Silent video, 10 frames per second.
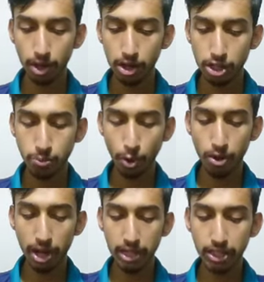
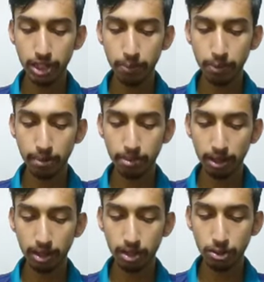support HTTP
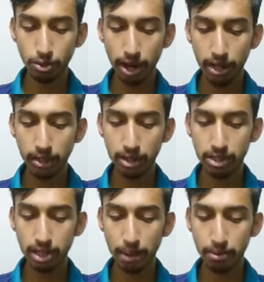methods, connect
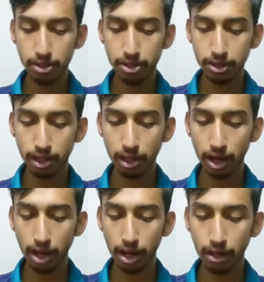establishing
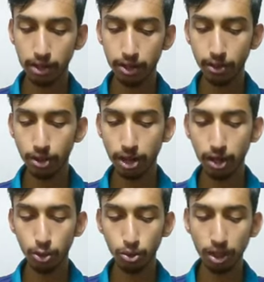a tunnel
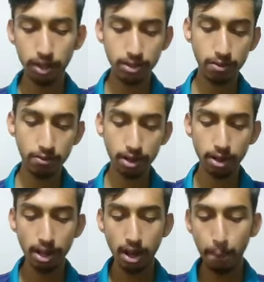to the server,
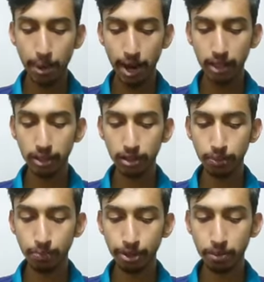patch
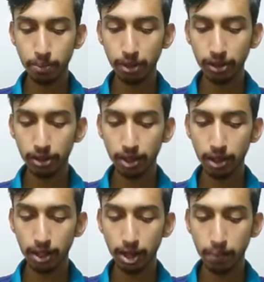partially
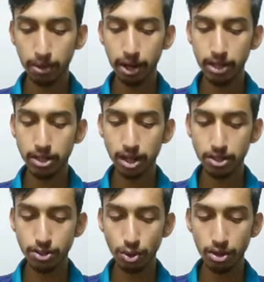updates a
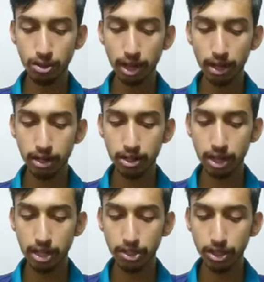resource. Second is
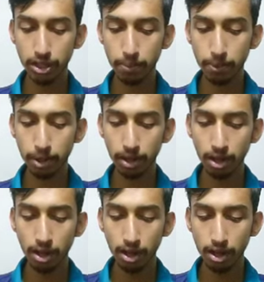HTTP
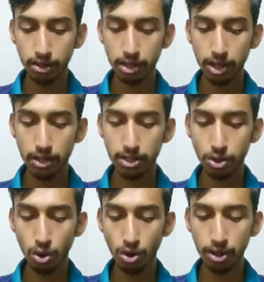status
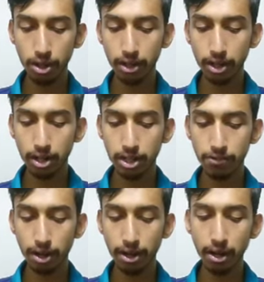code categories:
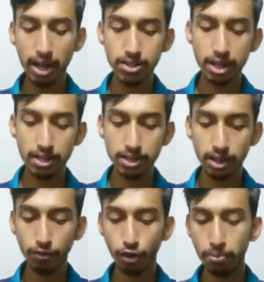1 access
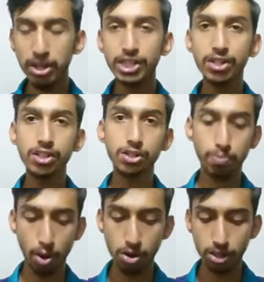information
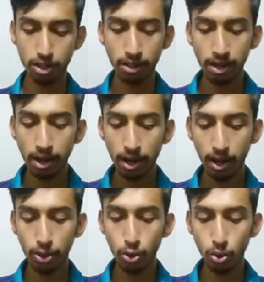response,
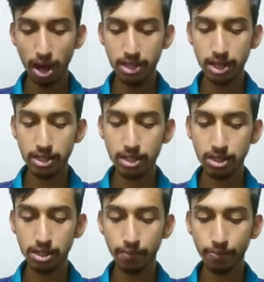2
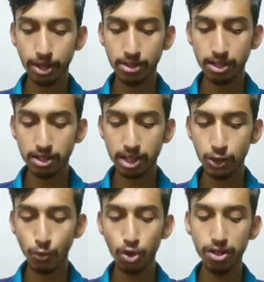accesses
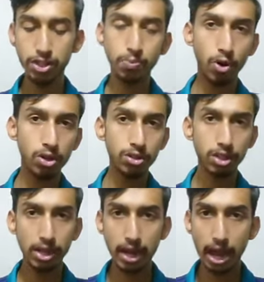successful response,
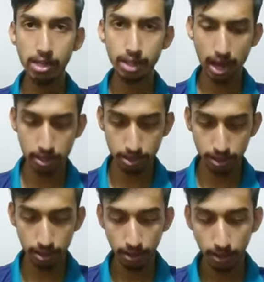3 access
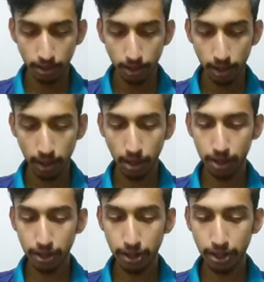
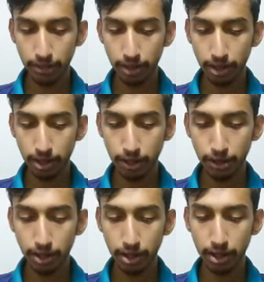
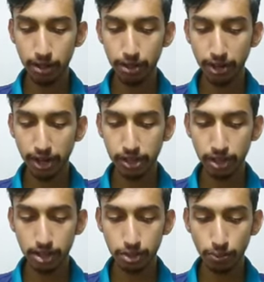
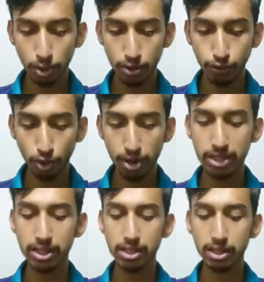redirection response, 4
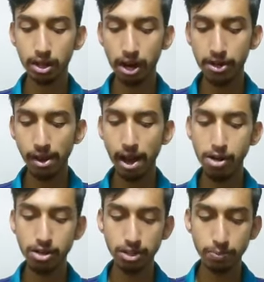access client
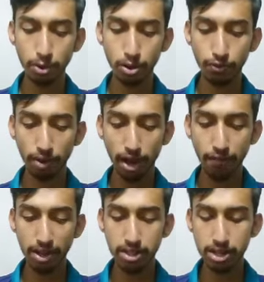error response,
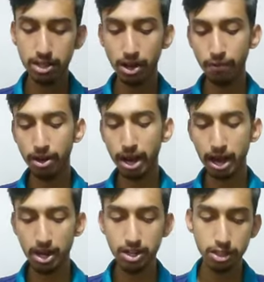5 access server
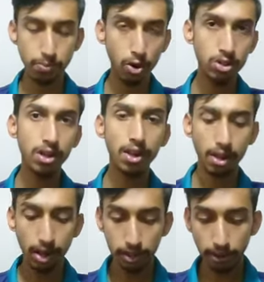error response.
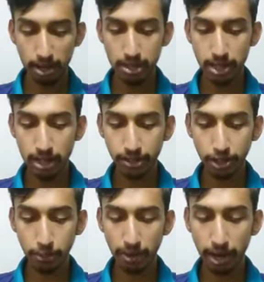Third is
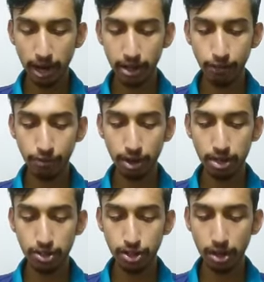HTTP header
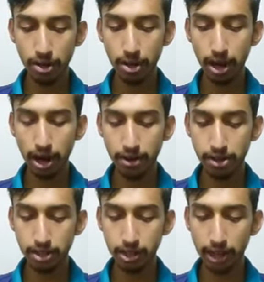fields, general
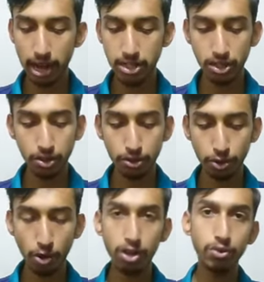headers, cache
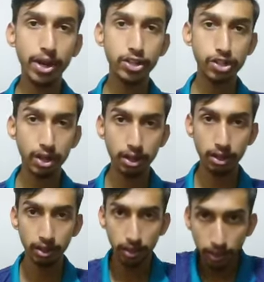control connection.